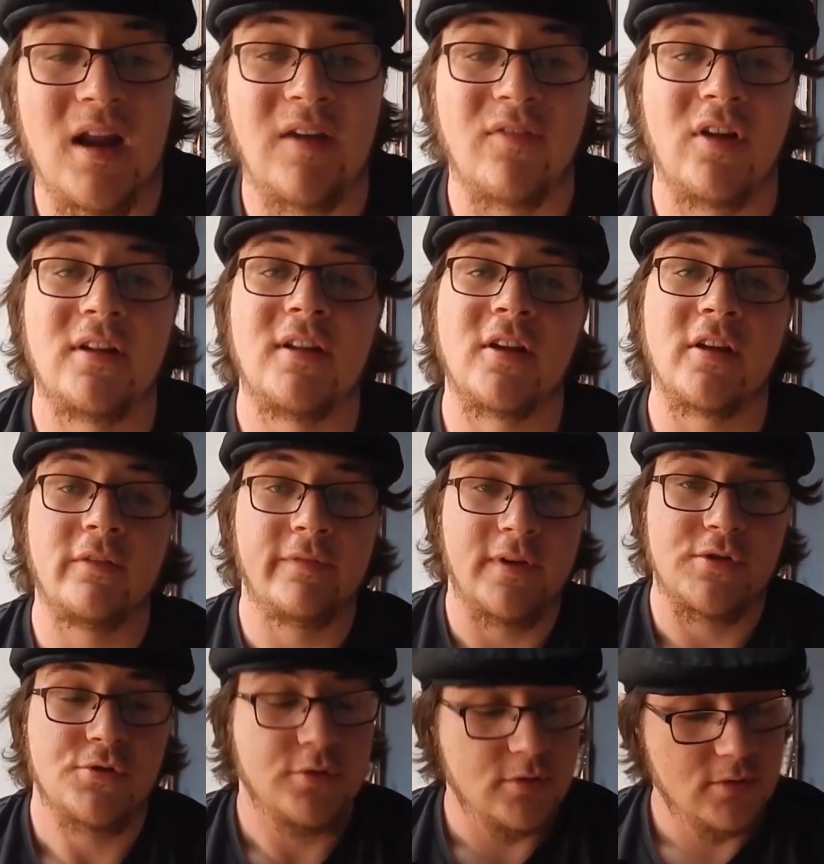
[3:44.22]
Now I've got a little
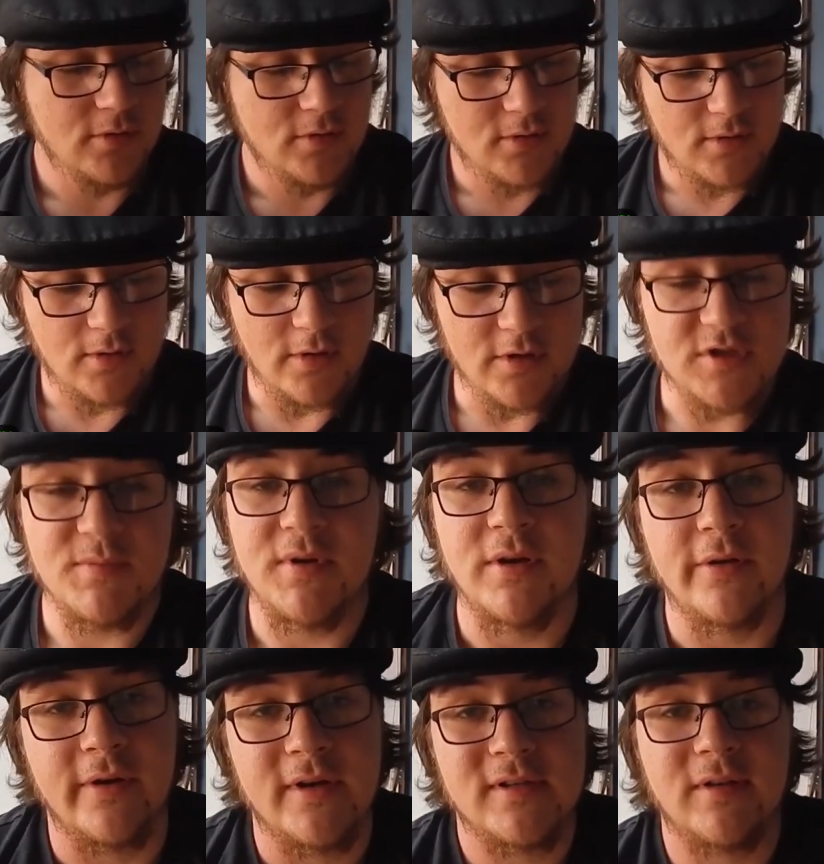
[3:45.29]
confession. As you may
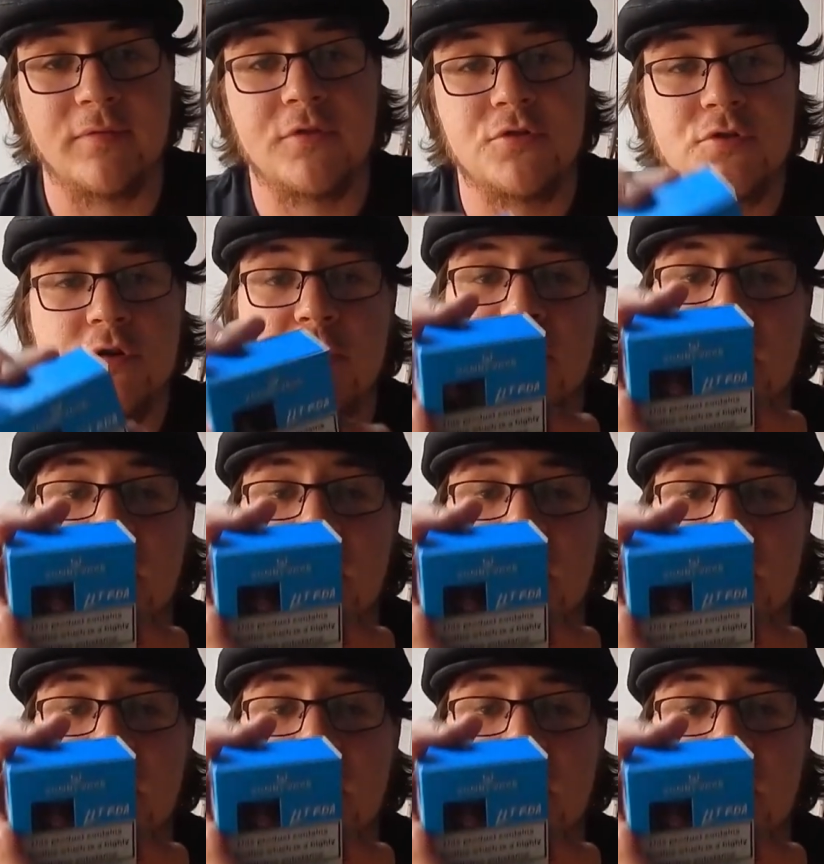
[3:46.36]
notice, I've just shown